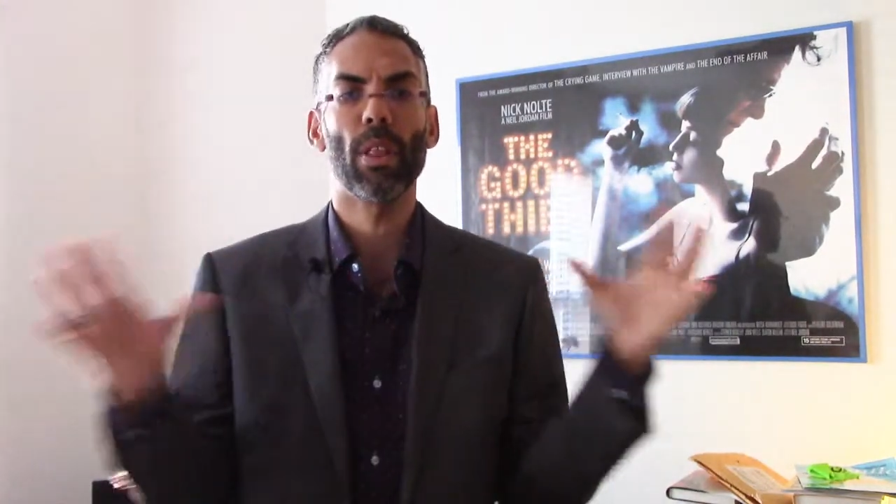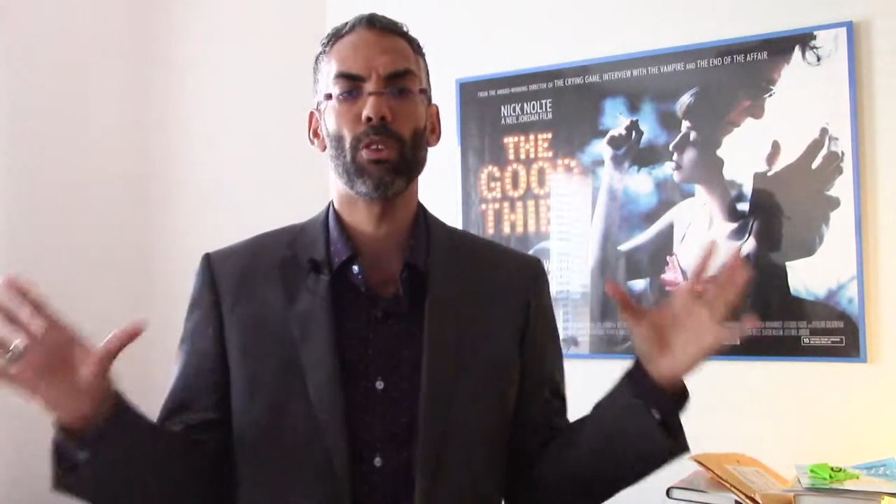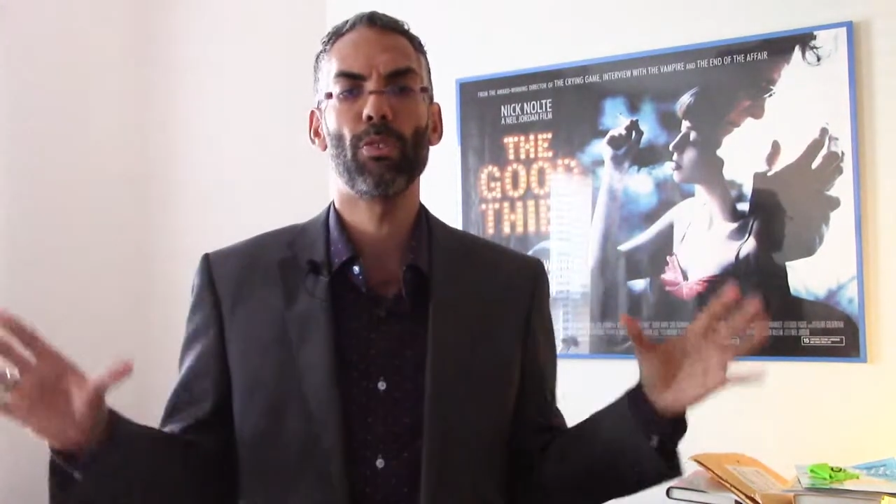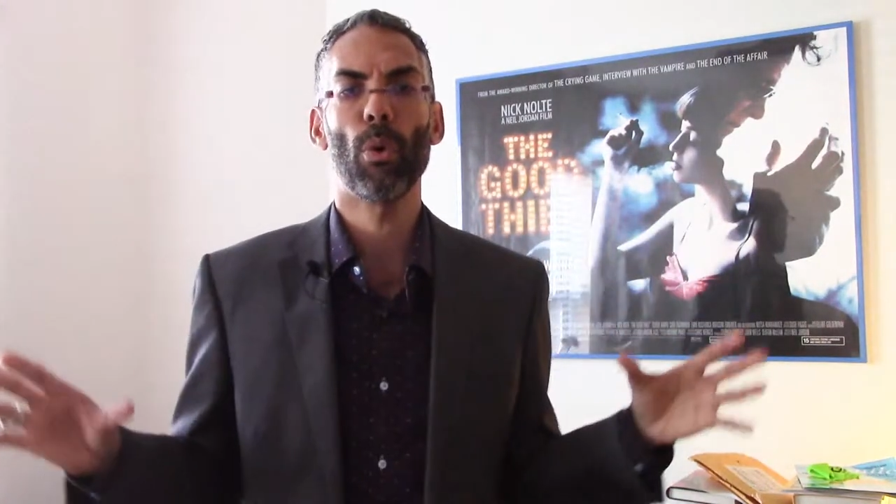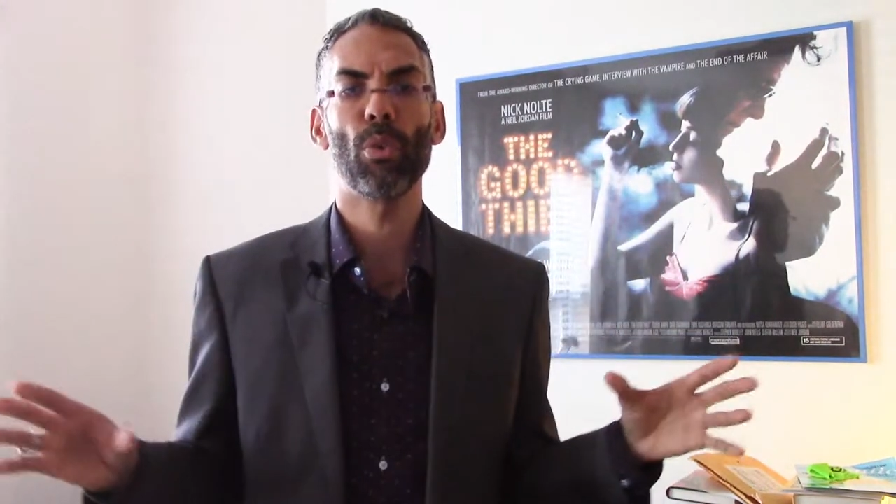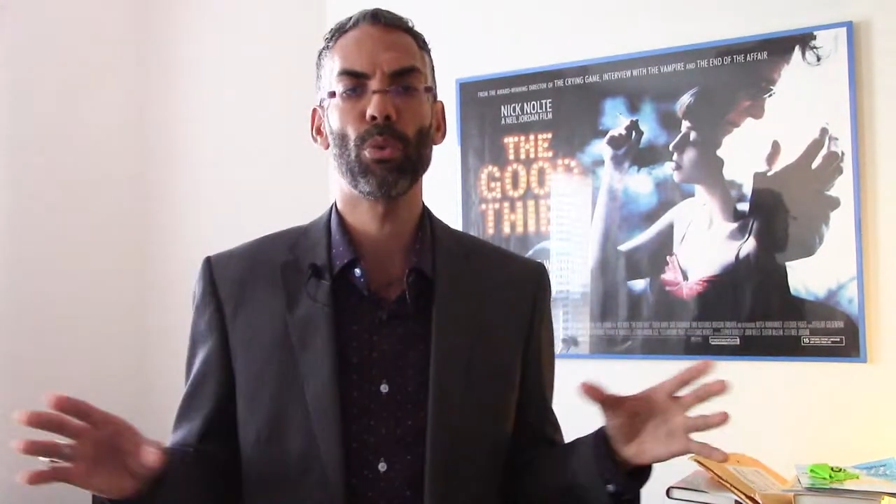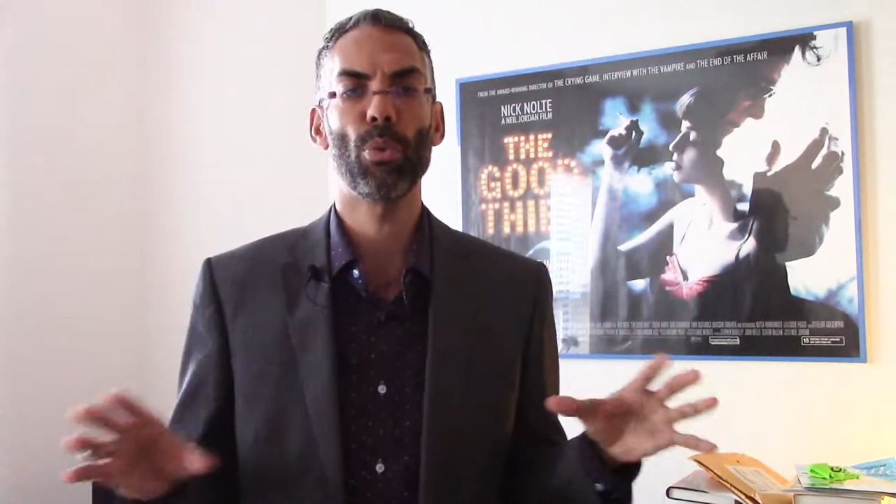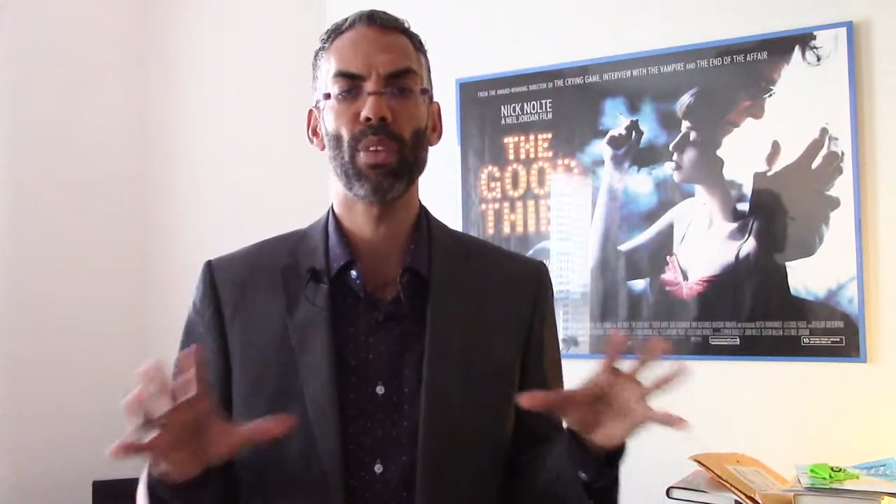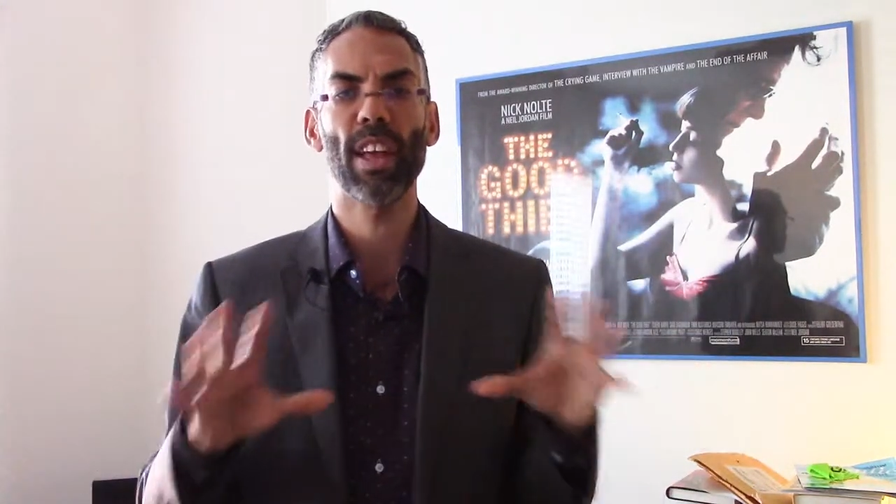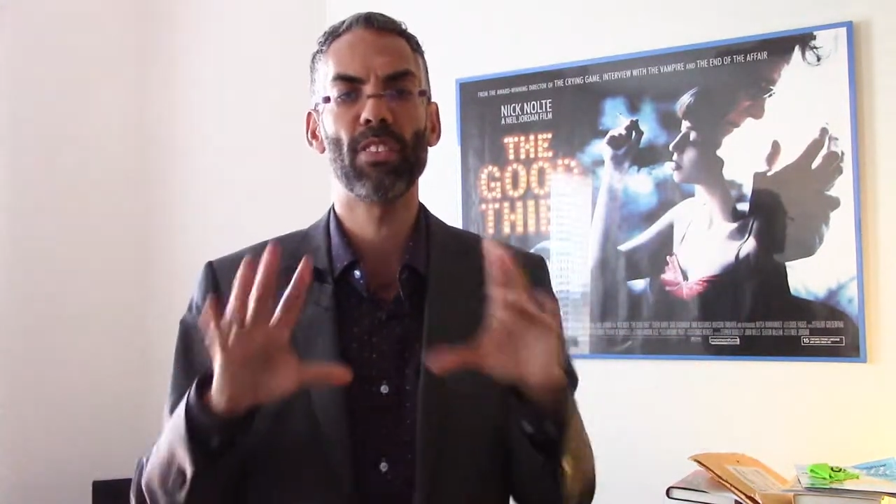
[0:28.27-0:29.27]
of those folks who
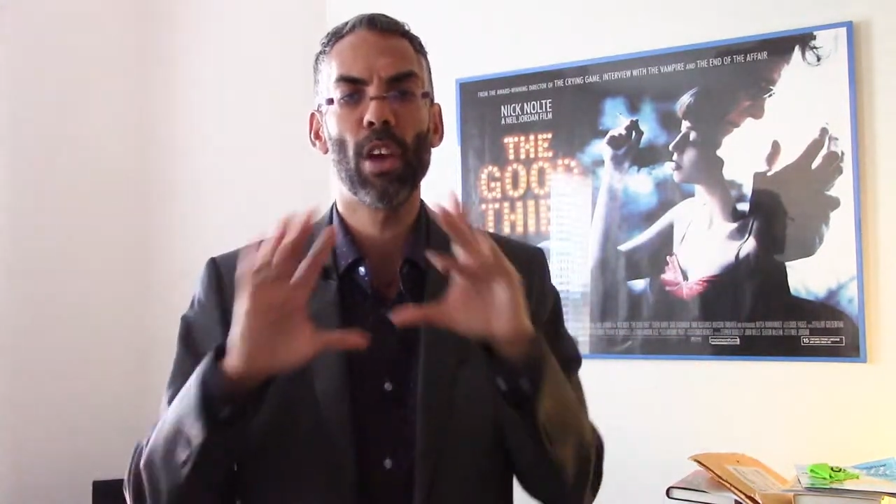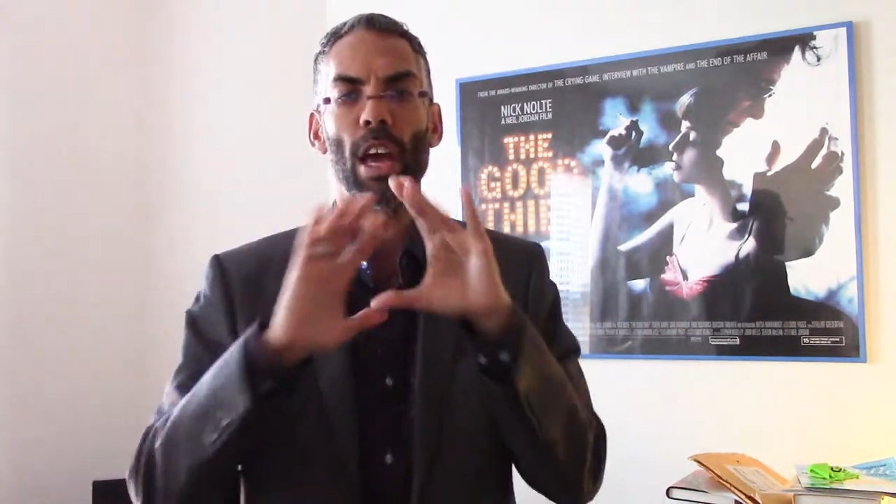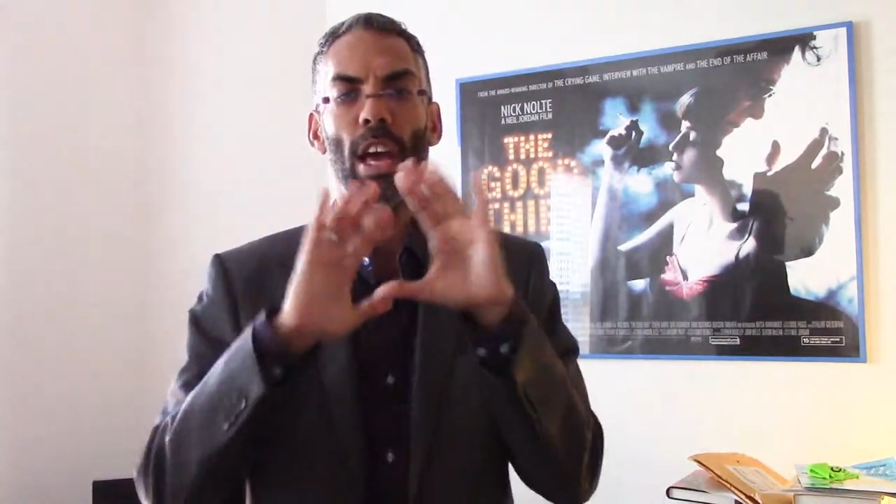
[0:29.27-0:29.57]
thinks